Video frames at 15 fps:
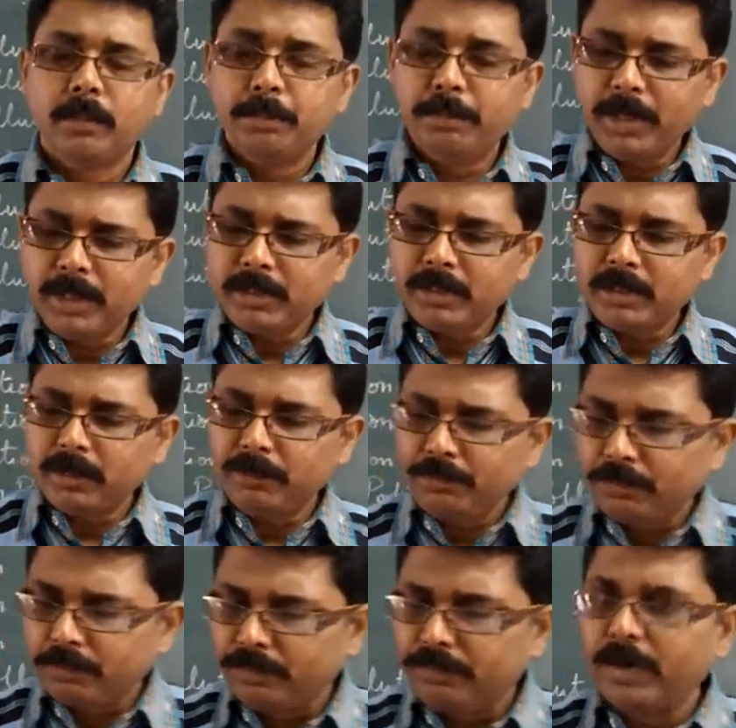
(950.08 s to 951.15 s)
But if
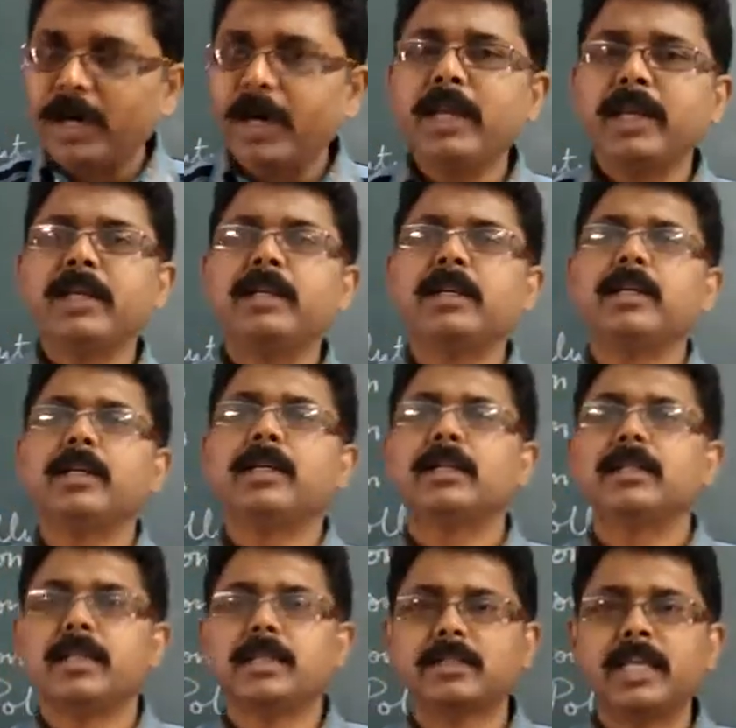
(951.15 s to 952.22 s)
you
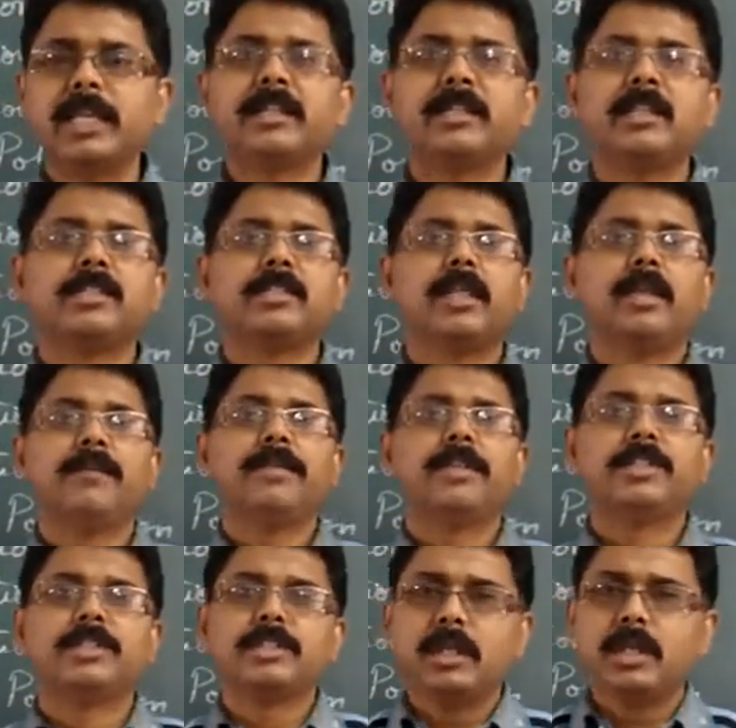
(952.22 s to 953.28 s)
find, the scientists, they have
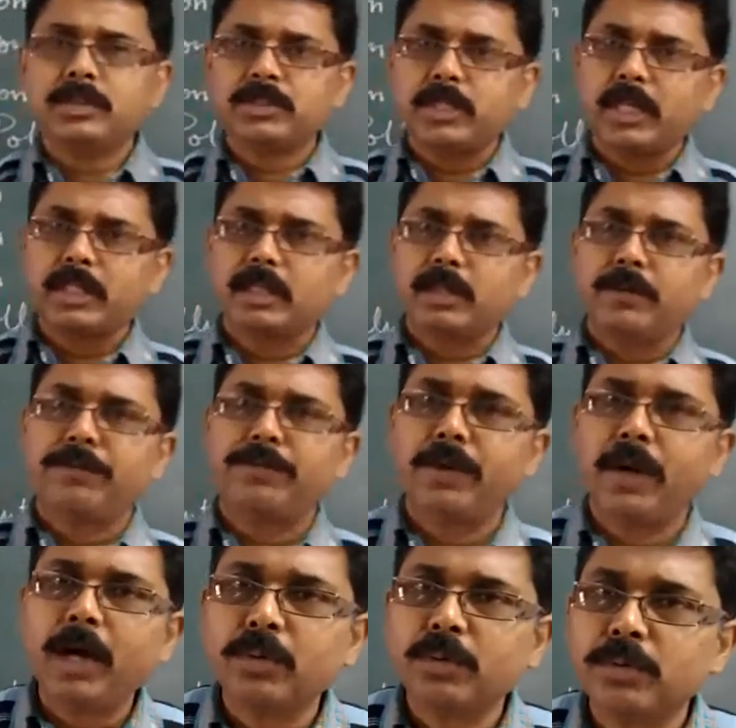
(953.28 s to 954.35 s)
researched and they have
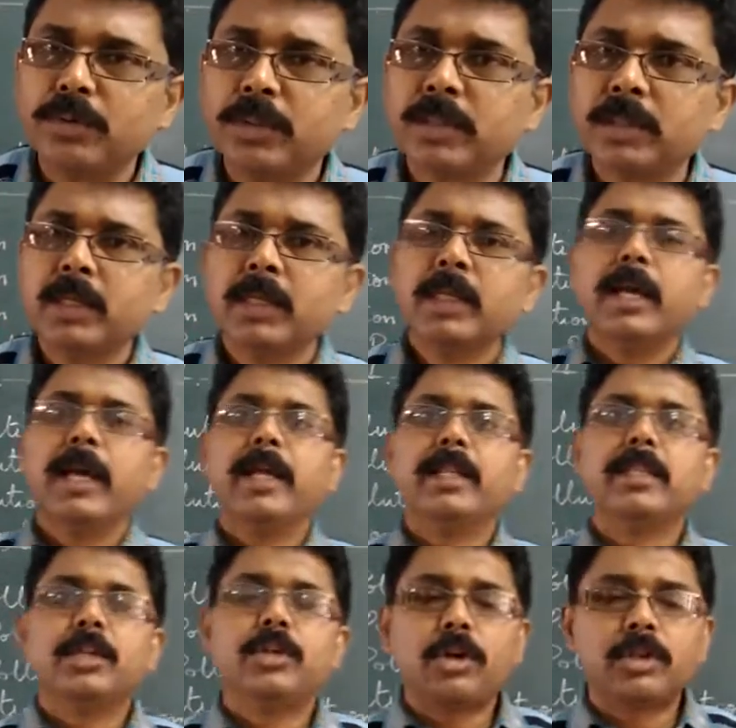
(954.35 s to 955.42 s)
found,
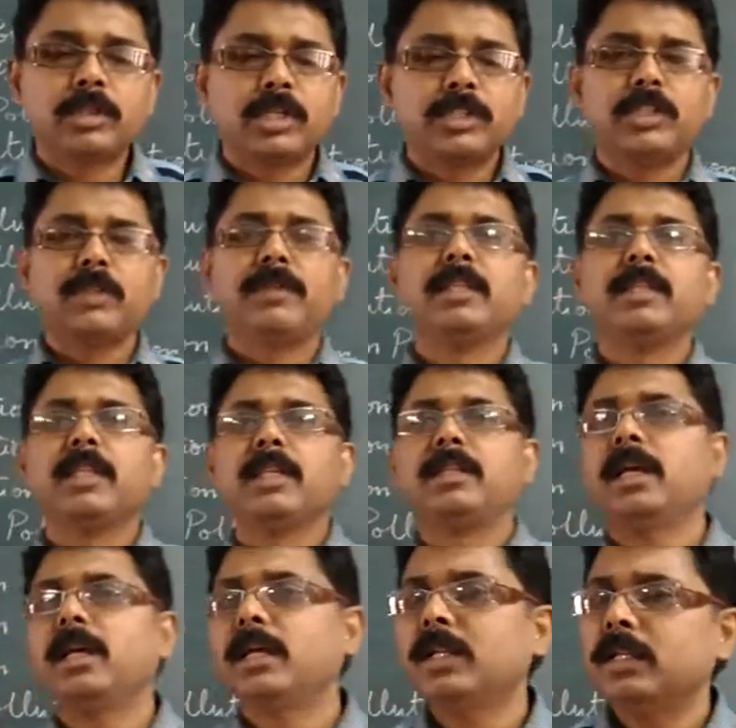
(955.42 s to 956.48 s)
and the doctors even they
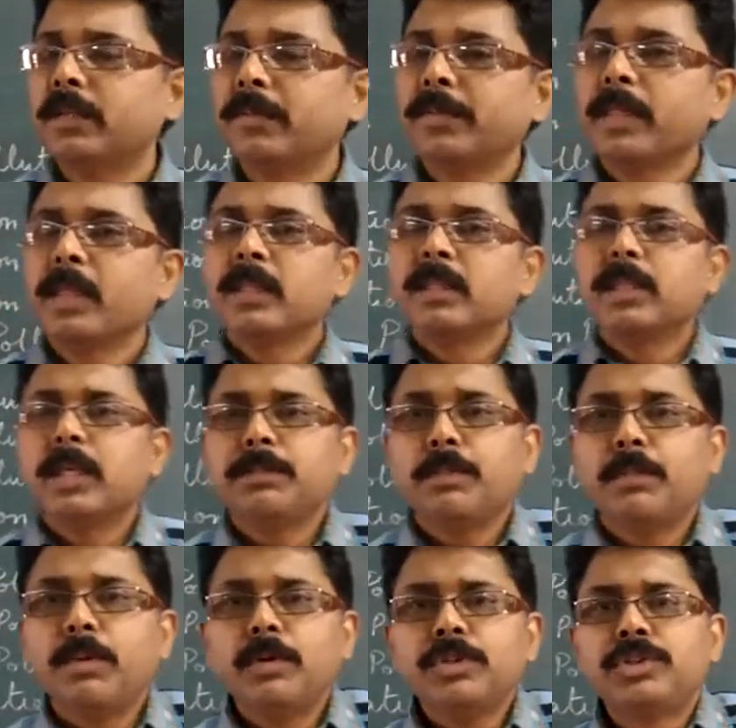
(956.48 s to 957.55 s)
tell
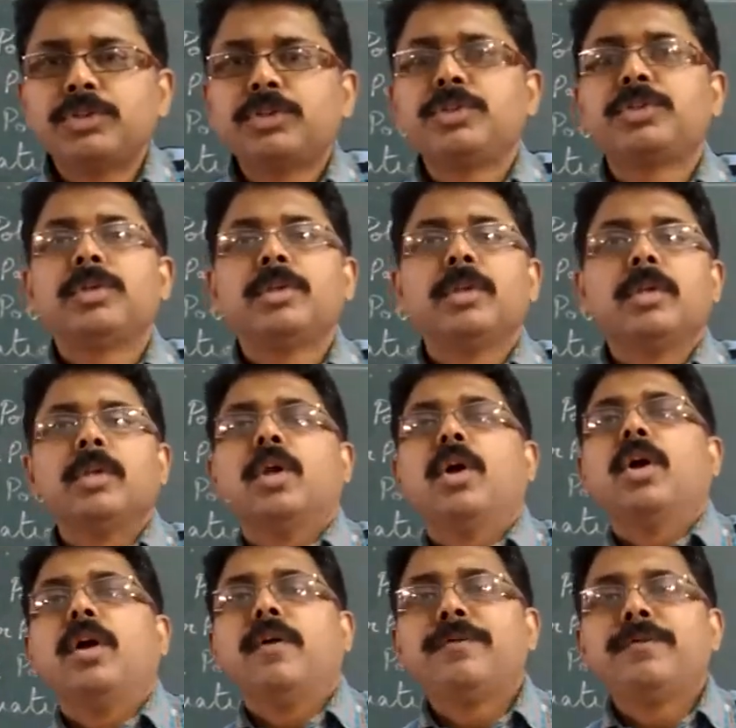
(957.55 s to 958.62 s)
that most
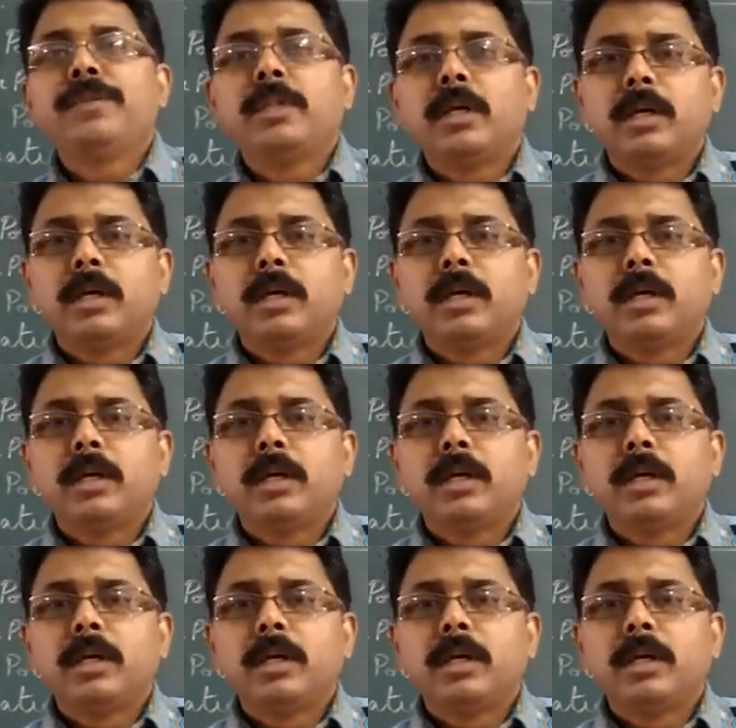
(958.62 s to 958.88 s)
of